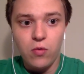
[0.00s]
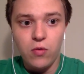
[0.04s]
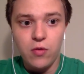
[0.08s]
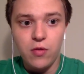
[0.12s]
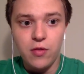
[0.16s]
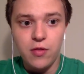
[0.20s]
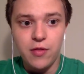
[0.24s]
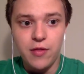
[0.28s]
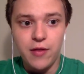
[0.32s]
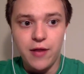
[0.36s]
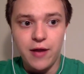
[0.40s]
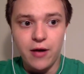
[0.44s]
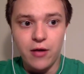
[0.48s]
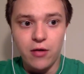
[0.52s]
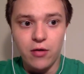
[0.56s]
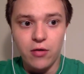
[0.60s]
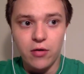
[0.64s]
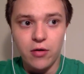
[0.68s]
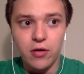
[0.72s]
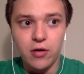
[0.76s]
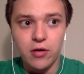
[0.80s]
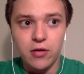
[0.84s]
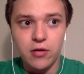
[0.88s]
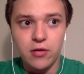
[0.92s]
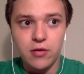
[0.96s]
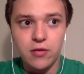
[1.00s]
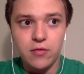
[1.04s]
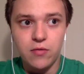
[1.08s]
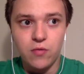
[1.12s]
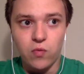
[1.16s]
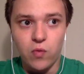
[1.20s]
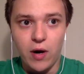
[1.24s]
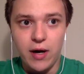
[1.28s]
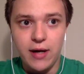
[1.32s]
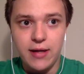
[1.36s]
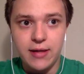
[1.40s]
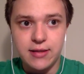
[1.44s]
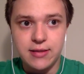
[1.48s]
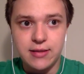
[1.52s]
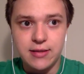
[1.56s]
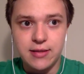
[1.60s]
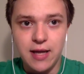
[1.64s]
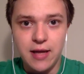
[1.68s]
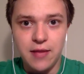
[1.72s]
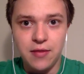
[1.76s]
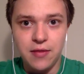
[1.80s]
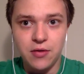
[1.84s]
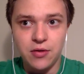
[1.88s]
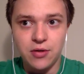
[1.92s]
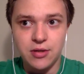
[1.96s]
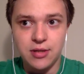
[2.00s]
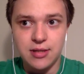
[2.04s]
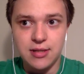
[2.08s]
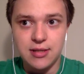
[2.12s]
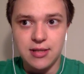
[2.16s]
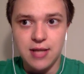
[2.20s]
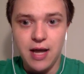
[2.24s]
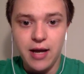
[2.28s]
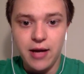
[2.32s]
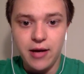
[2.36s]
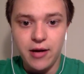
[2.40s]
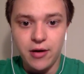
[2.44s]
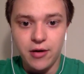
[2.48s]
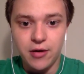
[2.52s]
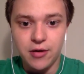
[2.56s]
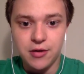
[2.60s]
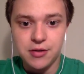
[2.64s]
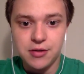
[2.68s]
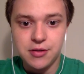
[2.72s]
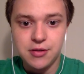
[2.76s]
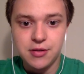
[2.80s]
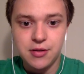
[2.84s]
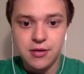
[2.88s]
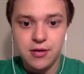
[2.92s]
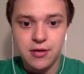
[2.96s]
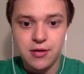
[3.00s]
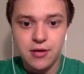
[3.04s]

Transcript: their rights and their desires